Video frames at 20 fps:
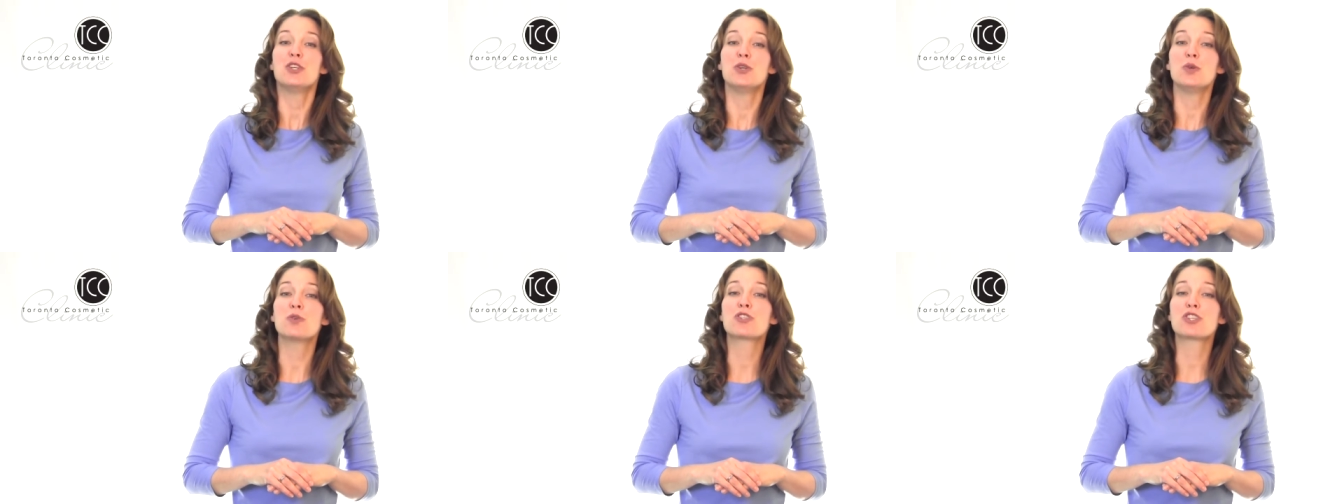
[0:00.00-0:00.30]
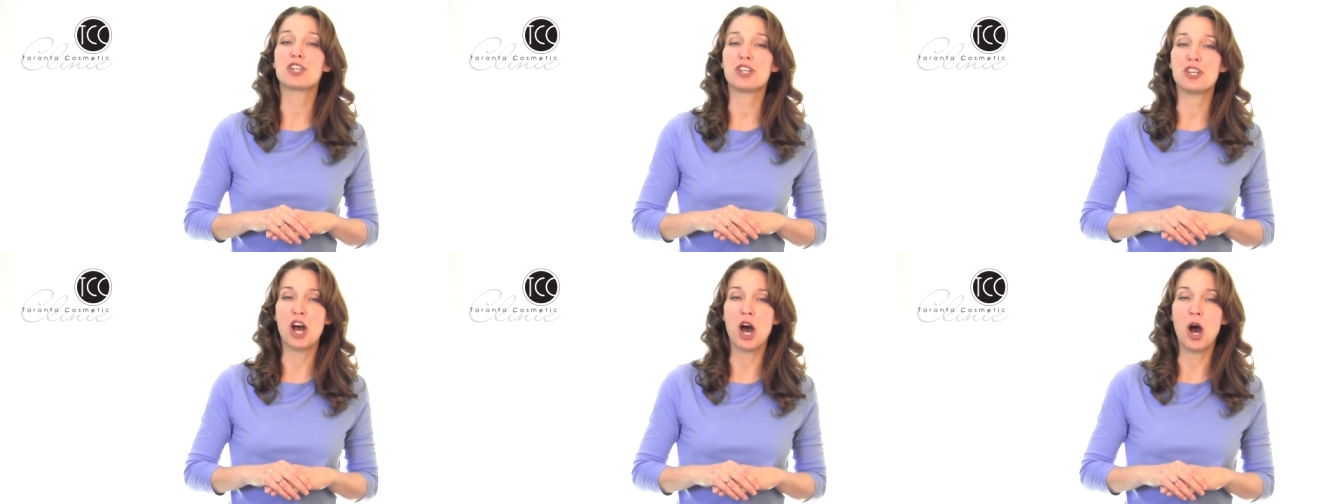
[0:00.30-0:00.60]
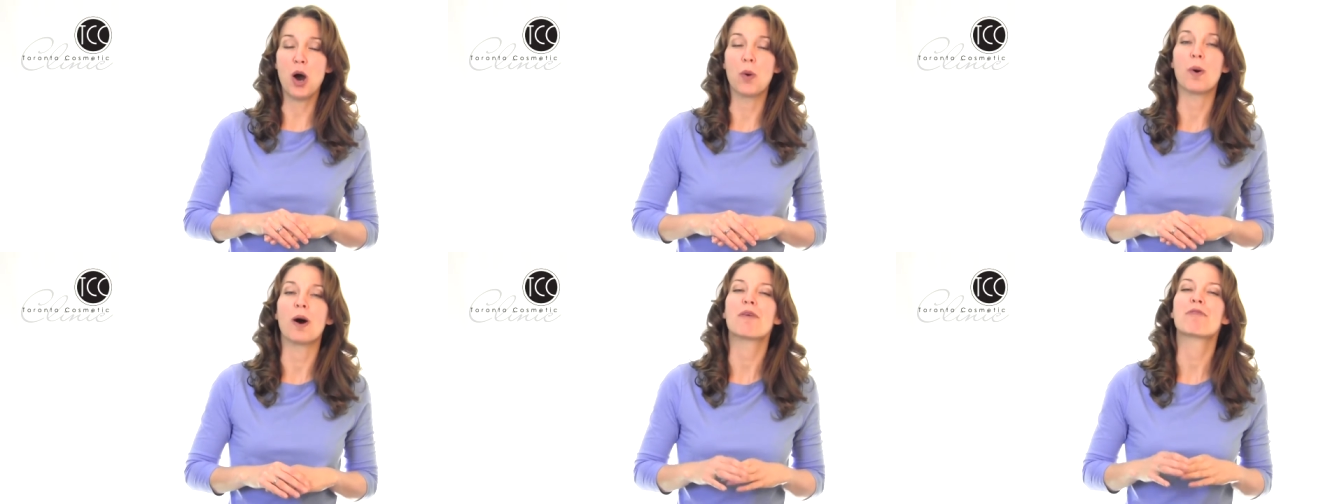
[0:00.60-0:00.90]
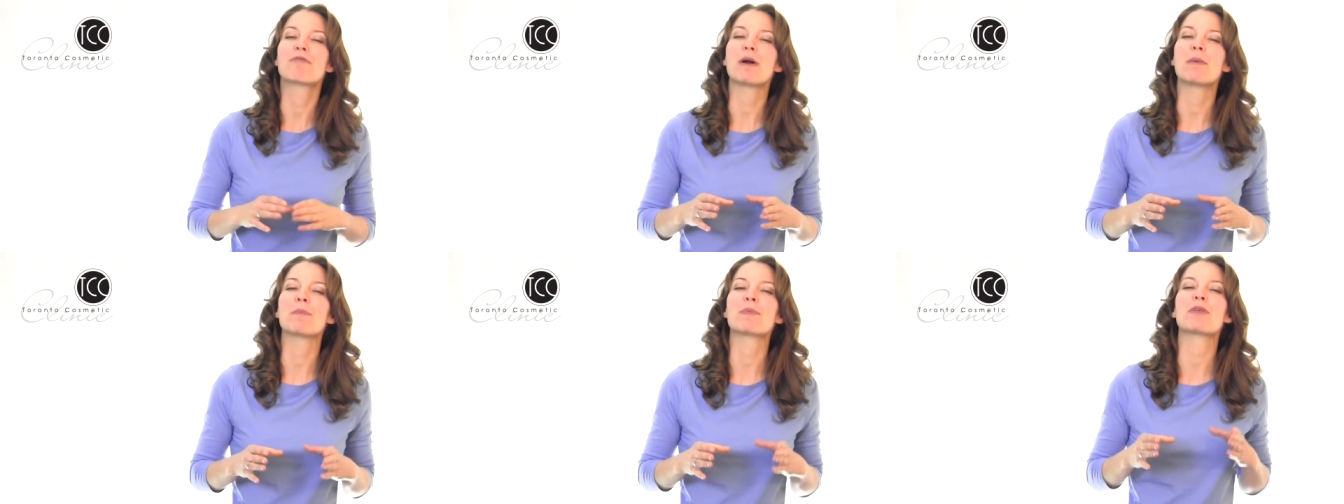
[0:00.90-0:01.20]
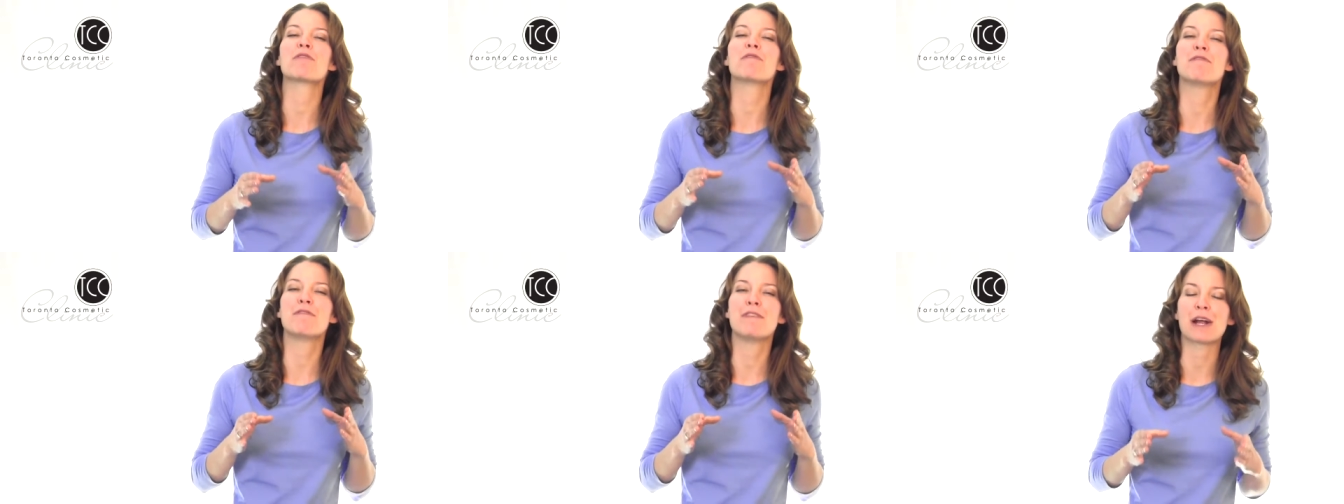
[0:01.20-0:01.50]
You should know
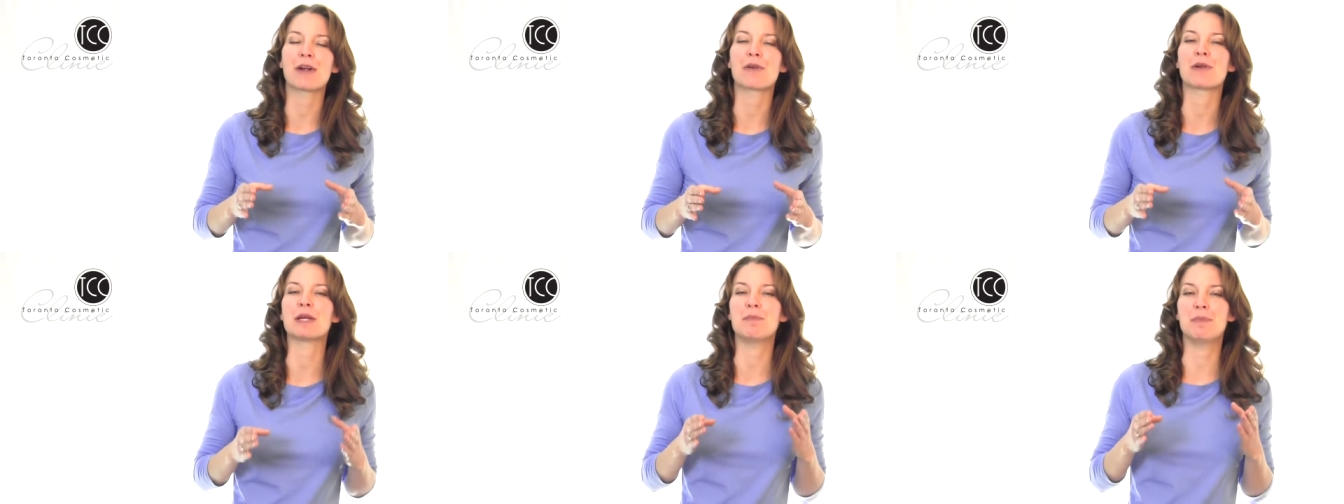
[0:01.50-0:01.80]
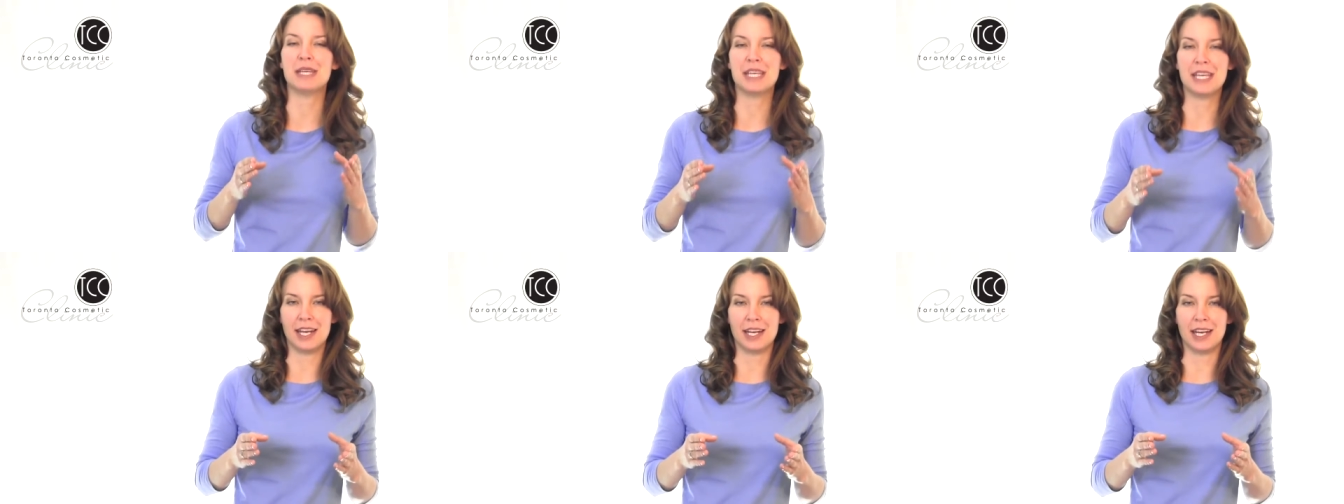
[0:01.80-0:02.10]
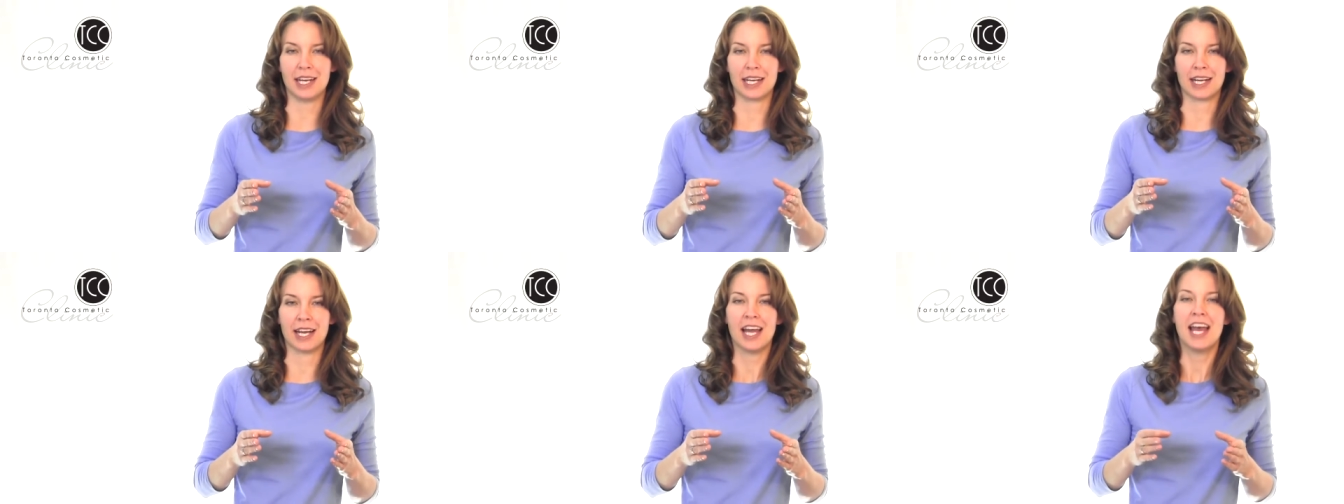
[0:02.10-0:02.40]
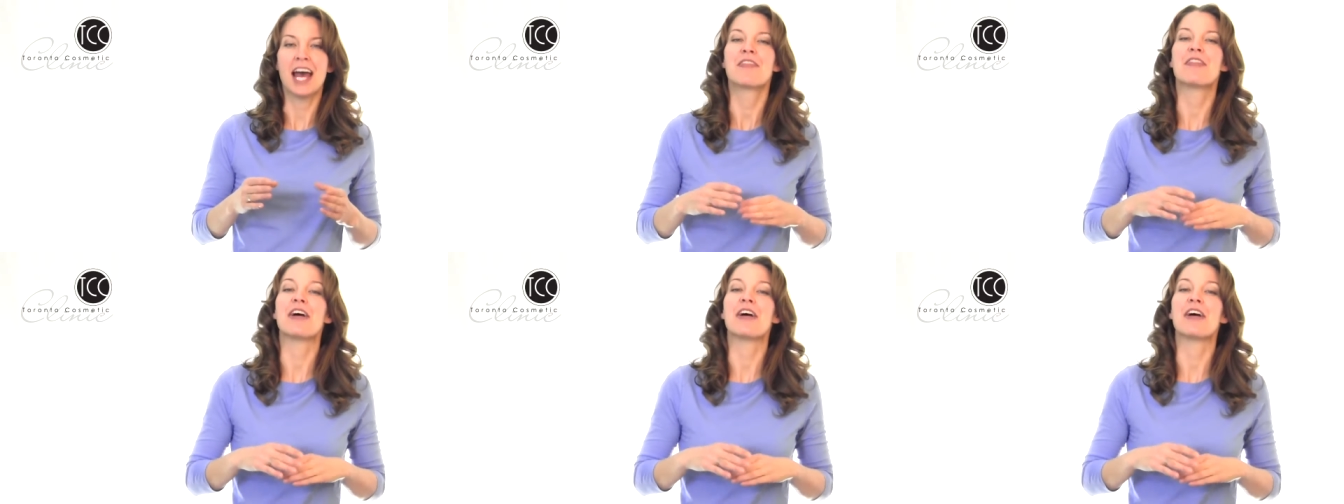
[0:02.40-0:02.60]
from the very beginning